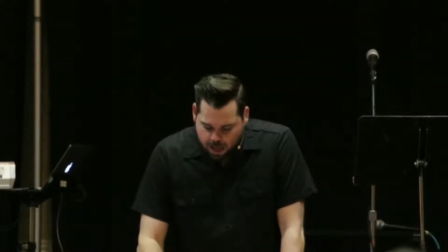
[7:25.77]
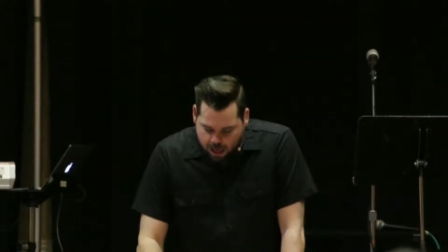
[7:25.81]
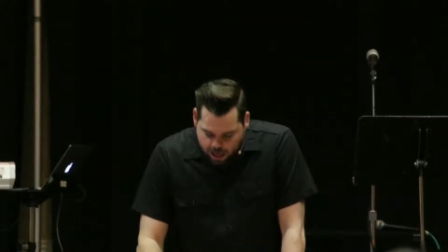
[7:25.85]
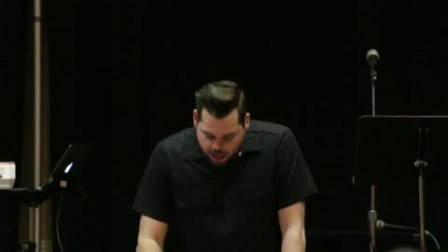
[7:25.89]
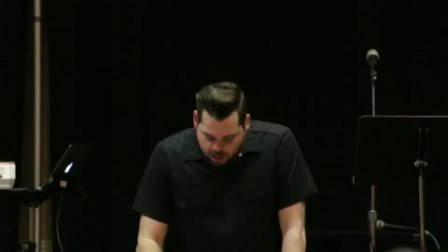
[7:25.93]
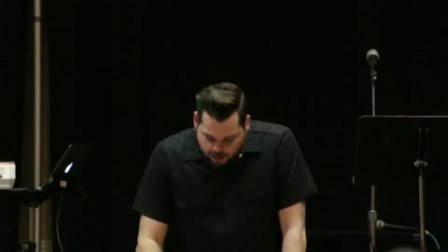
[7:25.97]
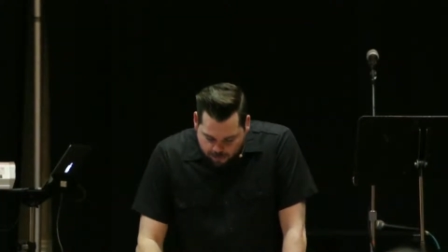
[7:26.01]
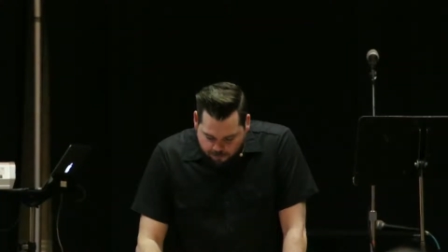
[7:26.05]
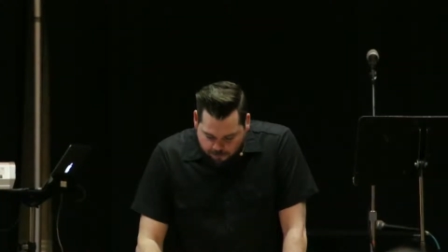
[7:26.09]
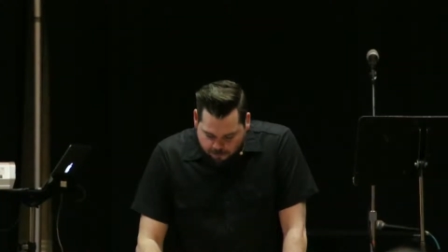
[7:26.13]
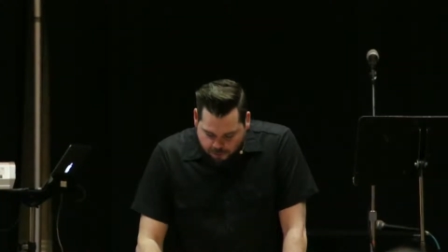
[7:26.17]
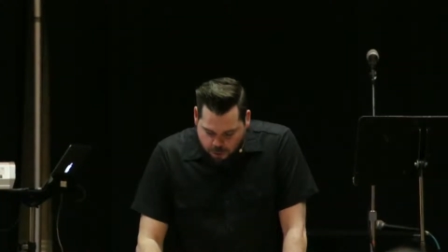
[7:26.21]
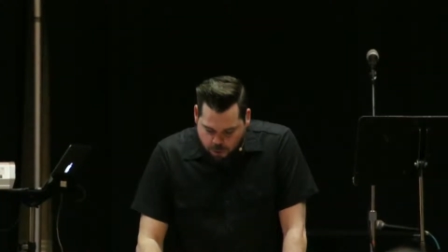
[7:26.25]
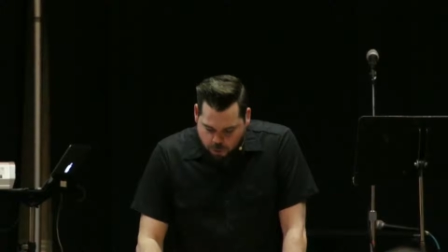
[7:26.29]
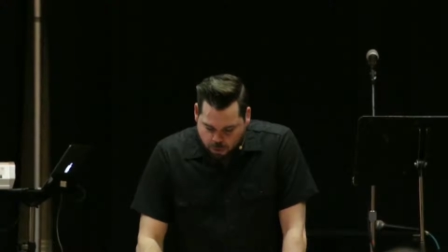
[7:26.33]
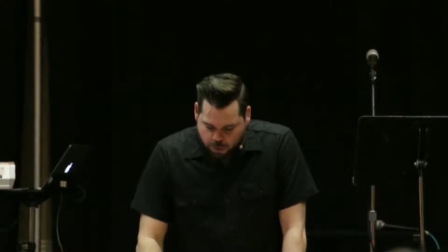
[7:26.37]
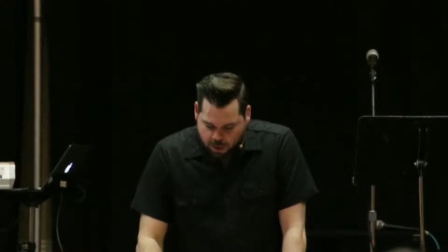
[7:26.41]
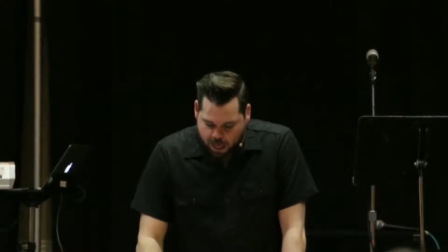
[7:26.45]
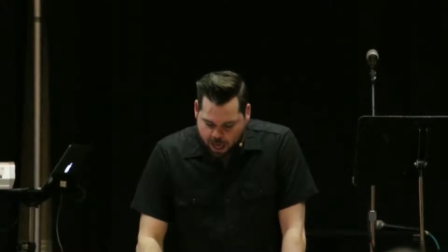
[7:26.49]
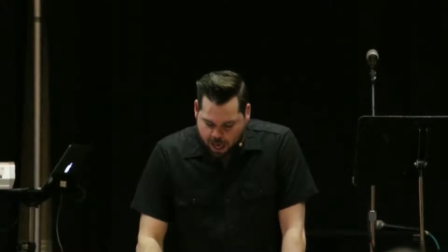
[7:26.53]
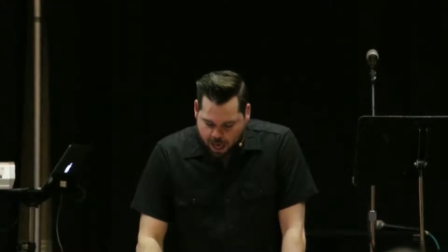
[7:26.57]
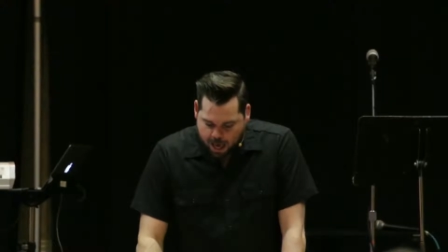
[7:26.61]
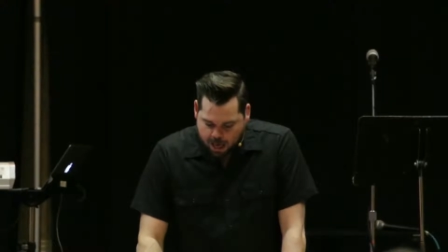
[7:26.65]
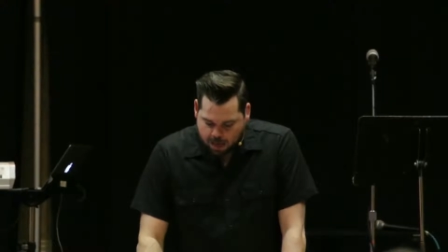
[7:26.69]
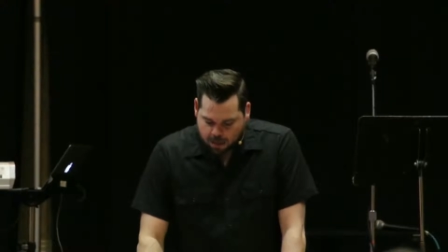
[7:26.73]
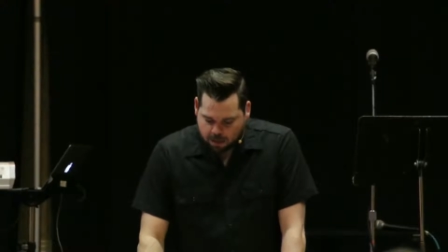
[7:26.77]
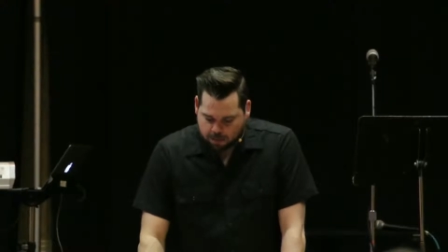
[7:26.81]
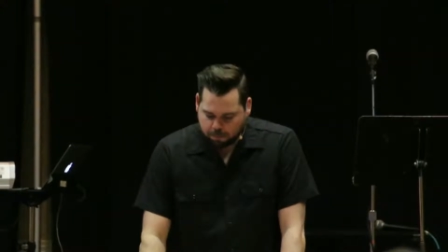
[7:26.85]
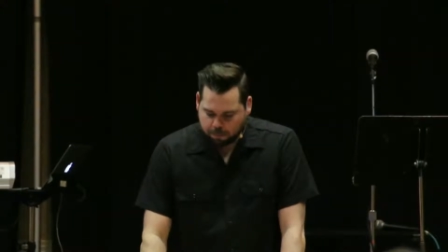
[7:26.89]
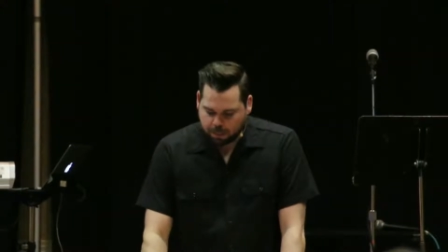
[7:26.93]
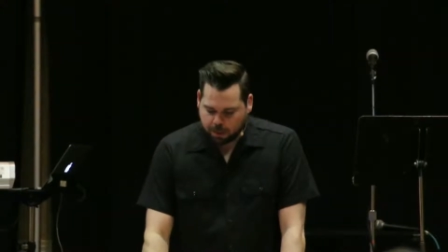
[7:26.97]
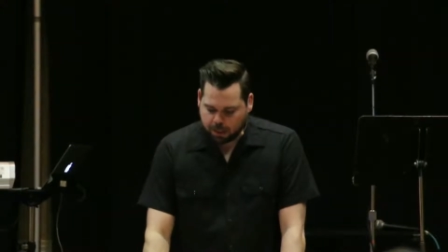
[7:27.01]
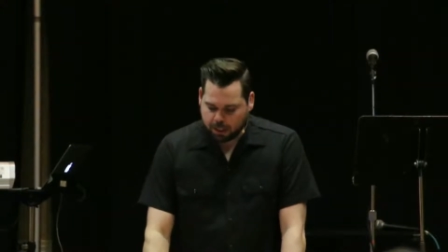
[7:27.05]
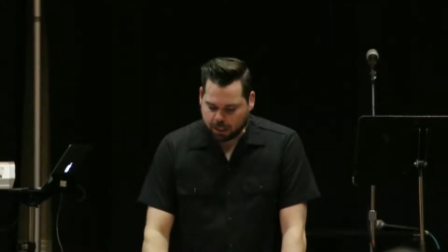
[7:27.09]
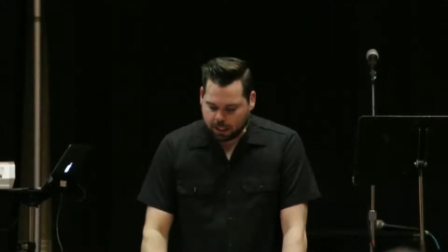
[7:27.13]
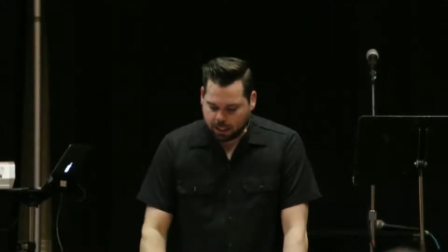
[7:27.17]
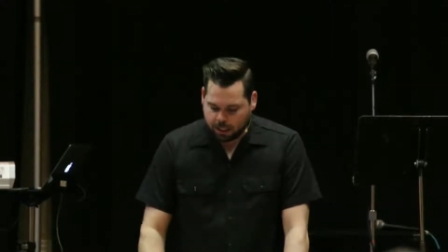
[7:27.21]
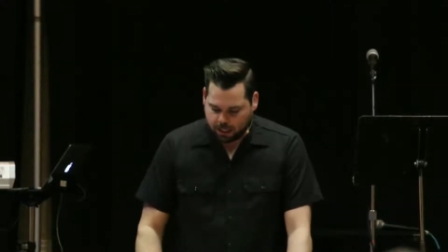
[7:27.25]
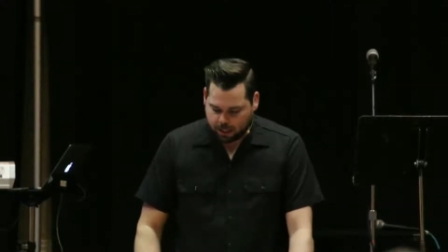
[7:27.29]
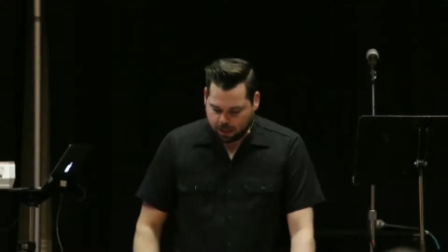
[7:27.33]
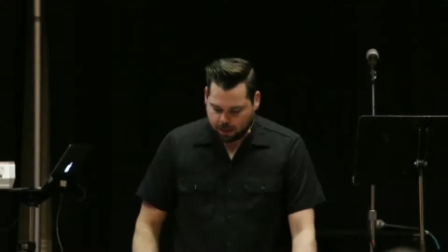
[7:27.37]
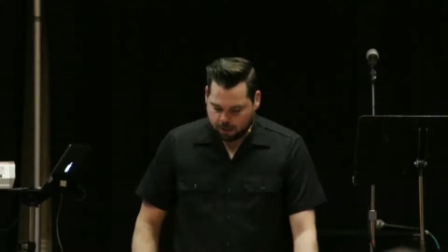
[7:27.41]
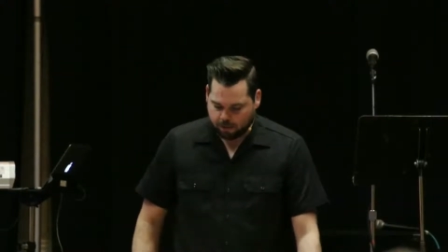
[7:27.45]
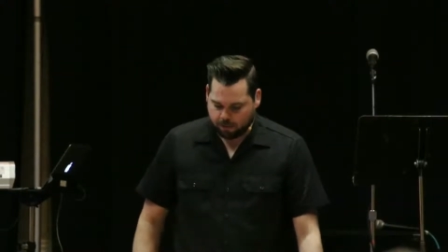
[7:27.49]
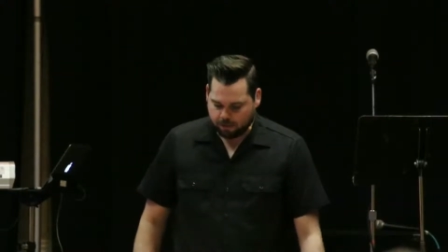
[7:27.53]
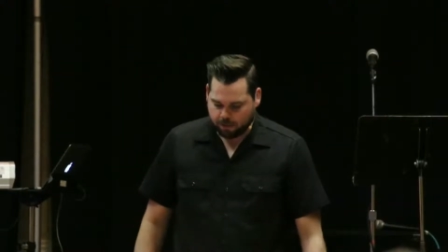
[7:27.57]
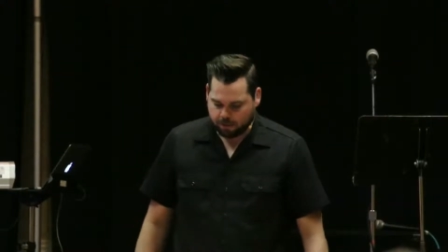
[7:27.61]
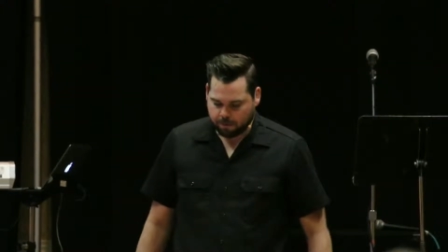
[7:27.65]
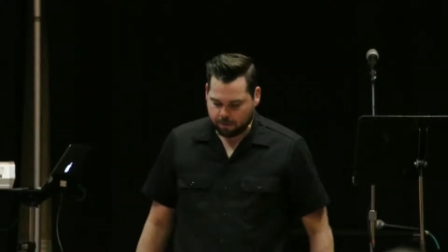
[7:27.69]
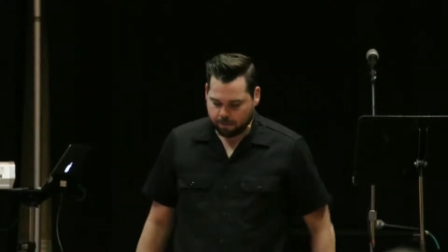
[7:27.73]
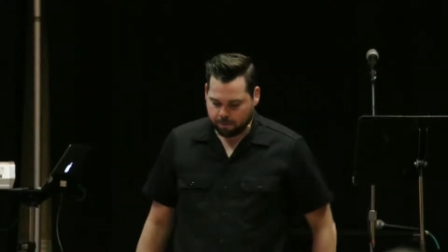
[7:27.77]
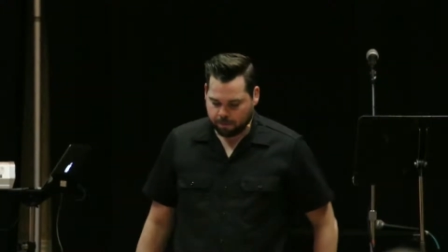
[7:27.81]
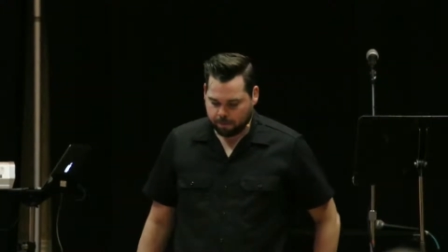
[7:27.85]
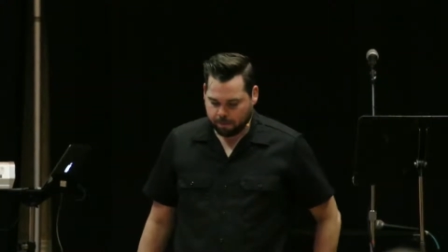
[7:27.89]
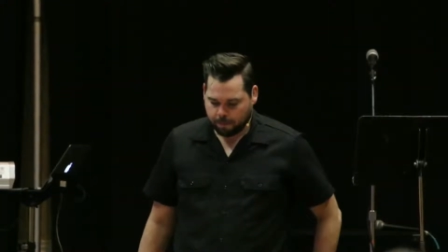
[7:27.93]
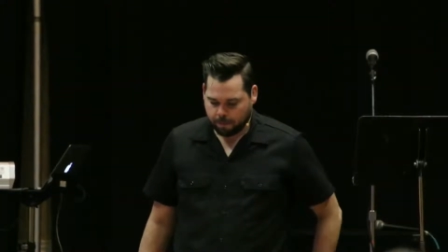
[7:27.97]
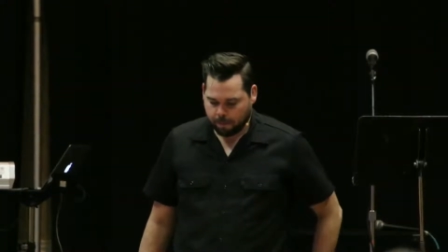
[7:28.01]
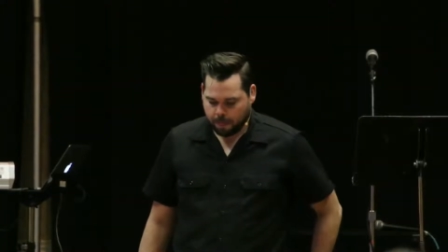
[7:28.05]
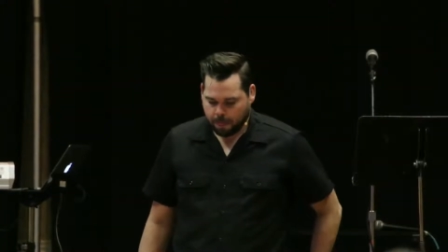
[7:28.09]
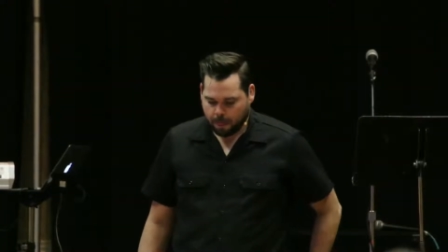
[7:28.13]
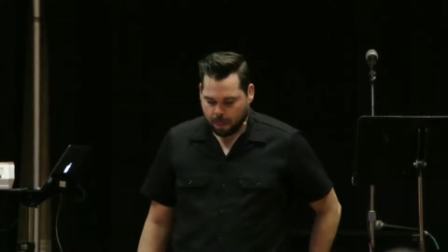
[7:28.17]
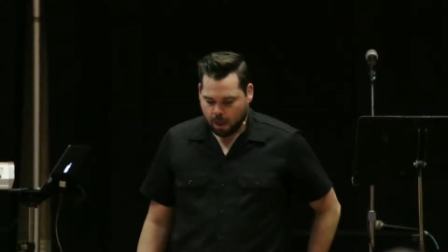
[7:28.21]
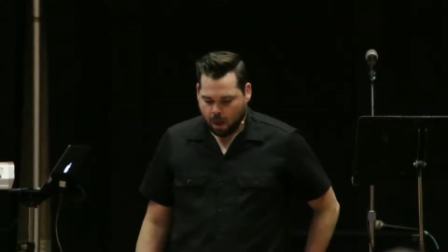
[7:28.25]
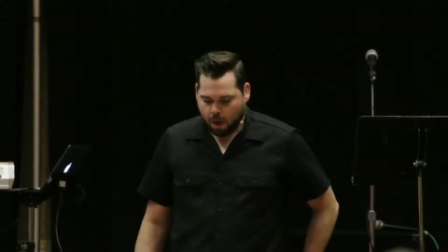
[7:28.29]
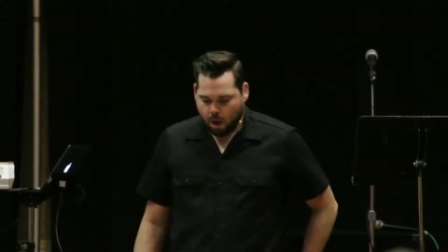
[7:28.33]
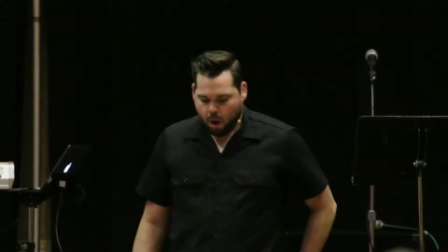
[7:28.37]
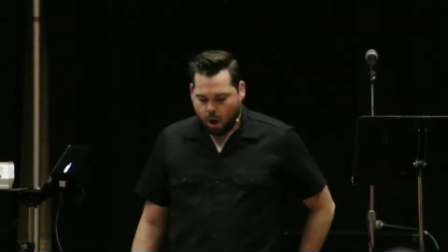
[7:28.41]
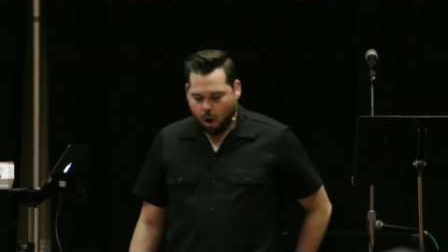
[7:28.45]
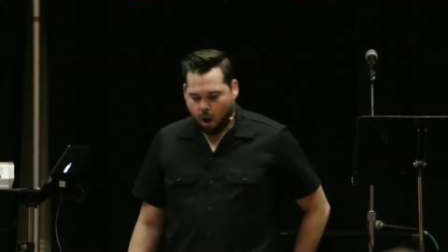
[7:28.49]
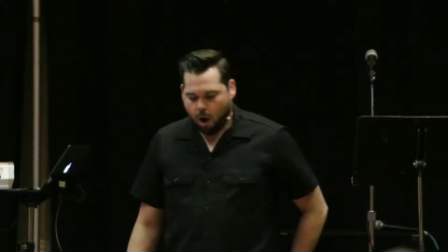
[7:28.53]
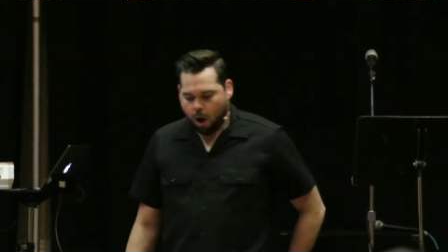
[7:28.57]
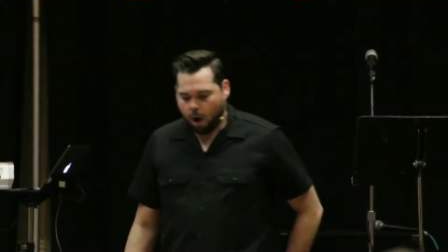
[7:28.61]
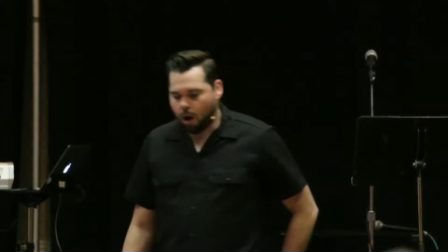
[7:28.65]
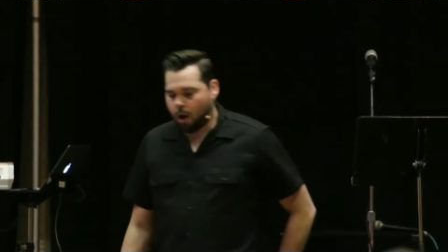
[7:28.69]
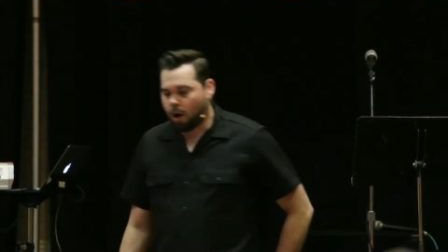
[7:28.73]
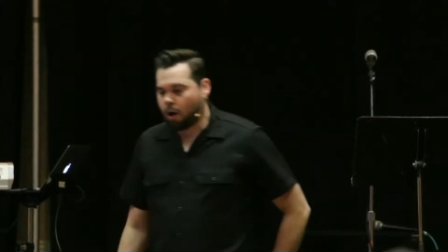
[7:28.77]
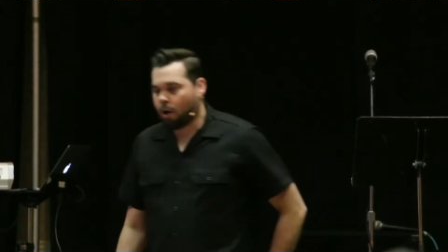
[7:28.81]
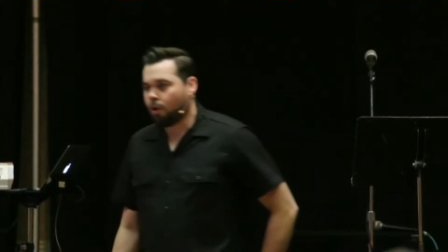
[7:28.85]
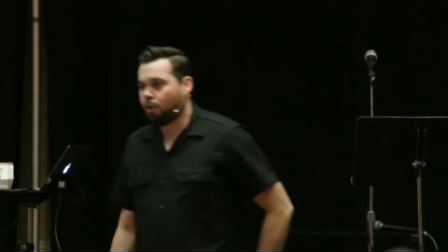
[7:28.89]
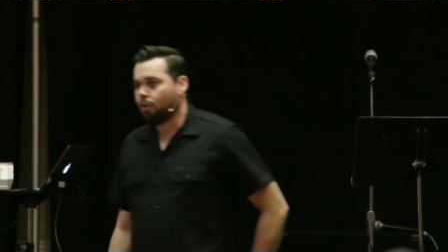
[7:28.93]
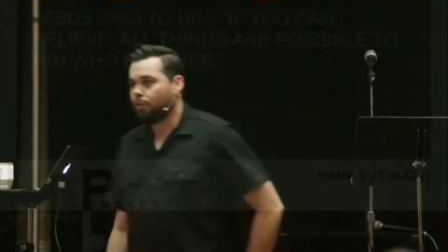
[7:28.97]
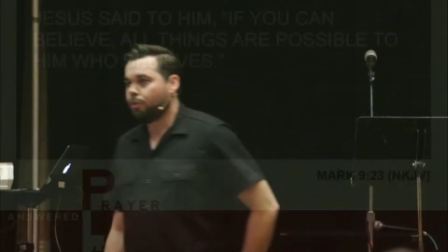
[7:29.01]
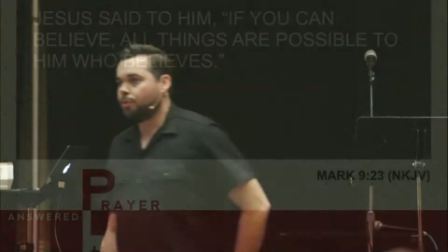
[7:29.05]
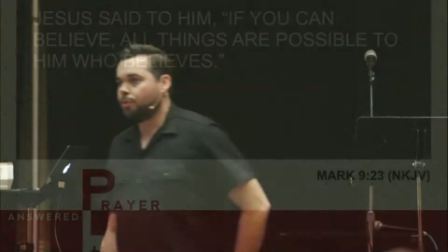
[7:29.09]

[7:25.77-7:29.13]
if you can believe, all